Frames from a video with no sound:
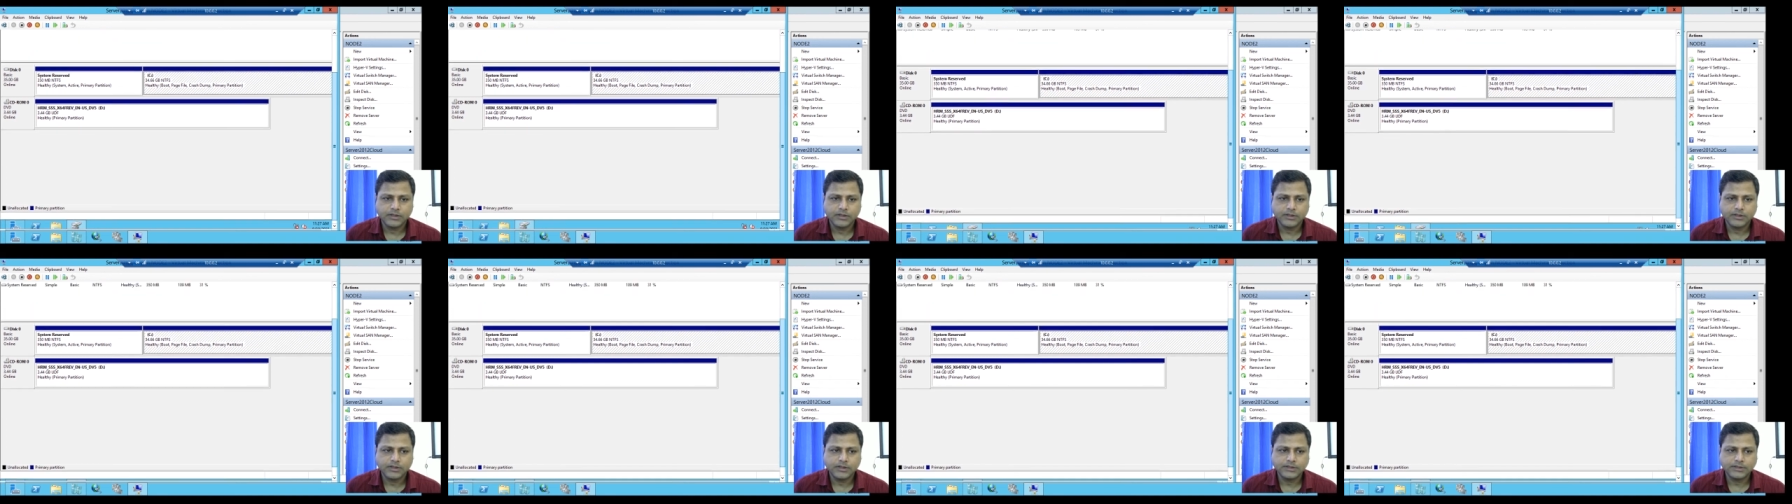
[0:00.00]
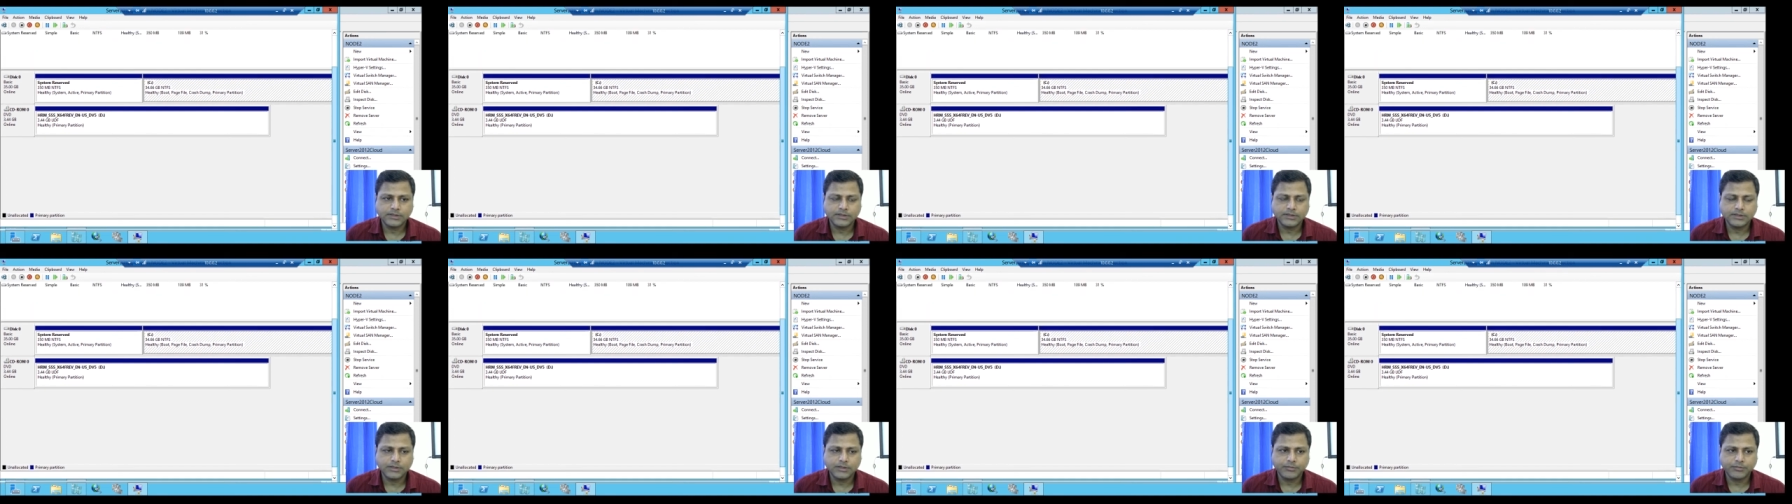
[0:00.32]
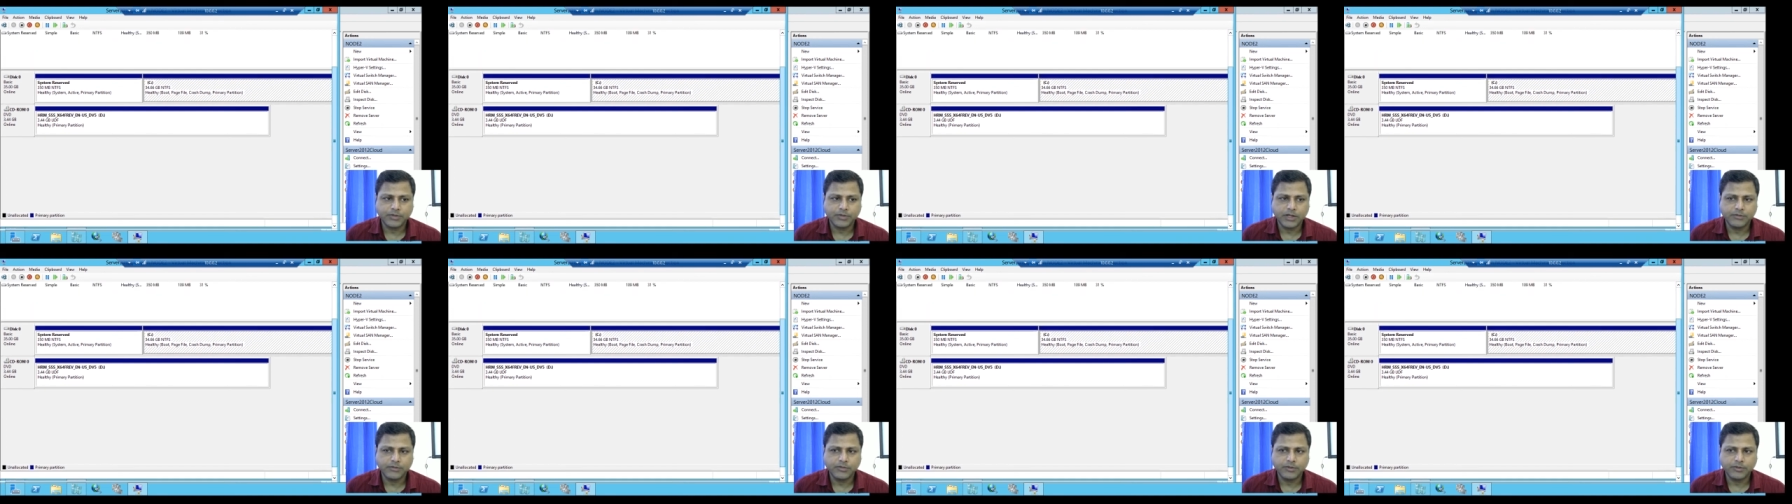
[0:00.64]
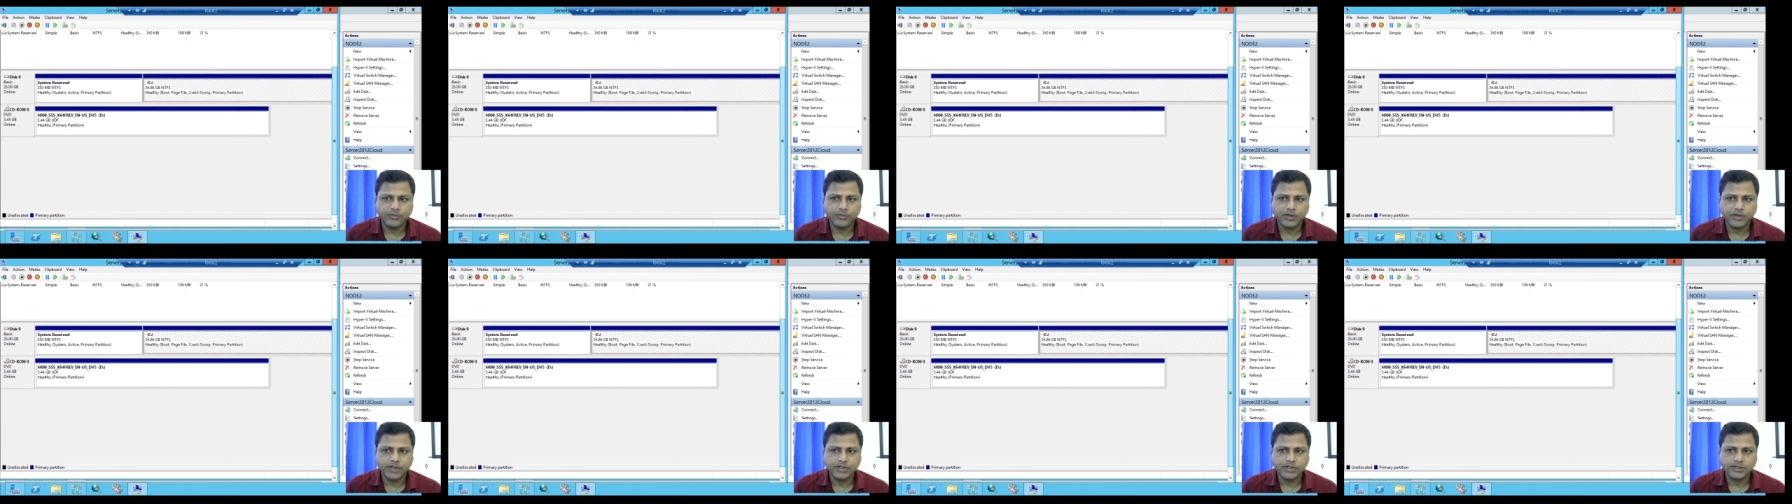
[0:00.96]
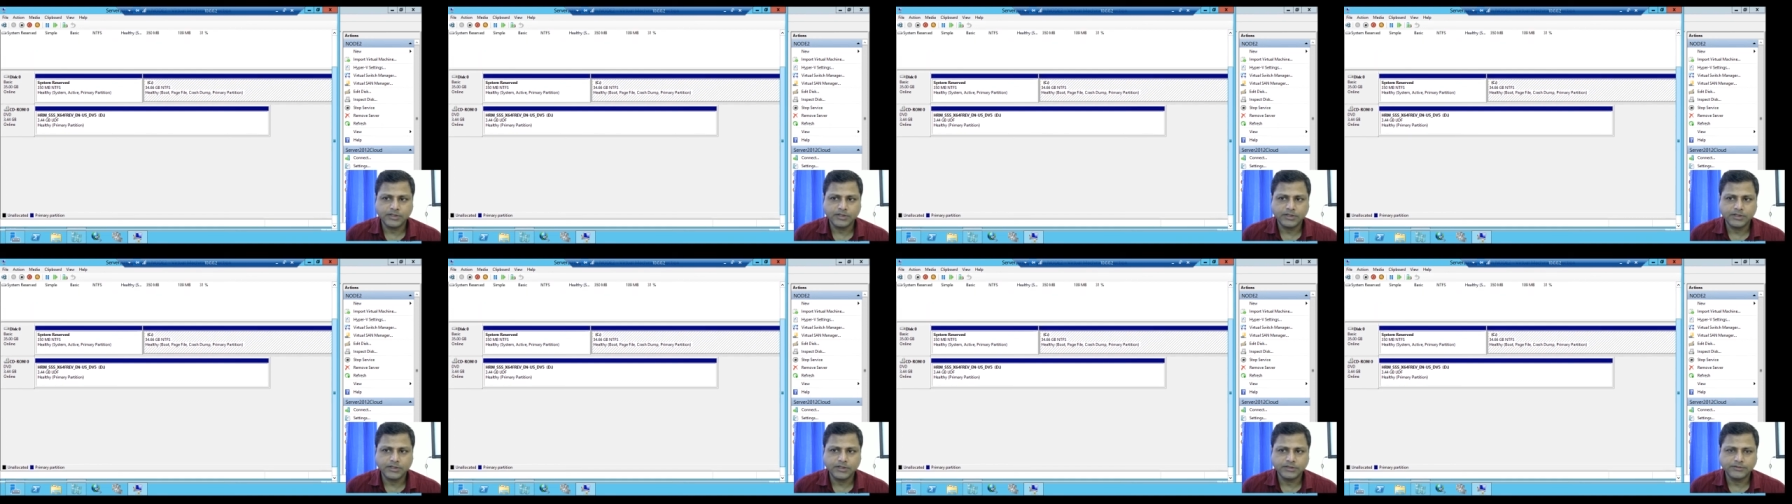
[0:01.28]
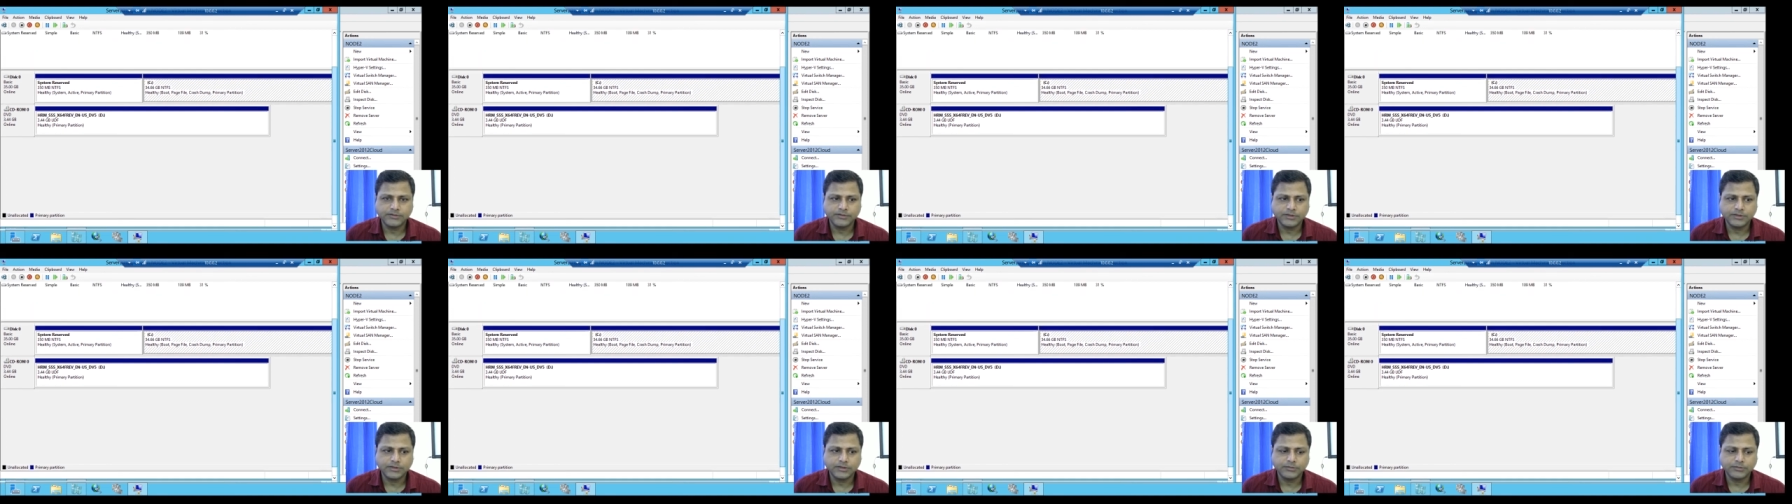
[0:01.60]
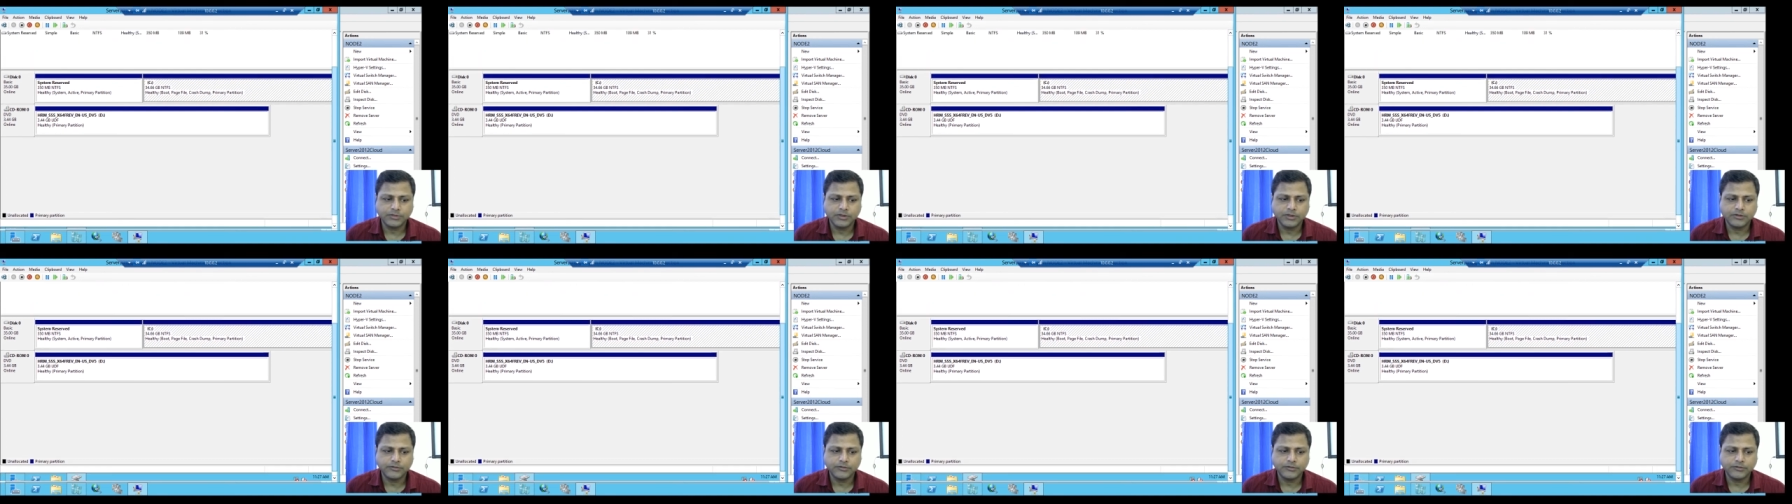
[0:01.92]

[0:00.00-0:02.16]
This is the primary partition, it is visible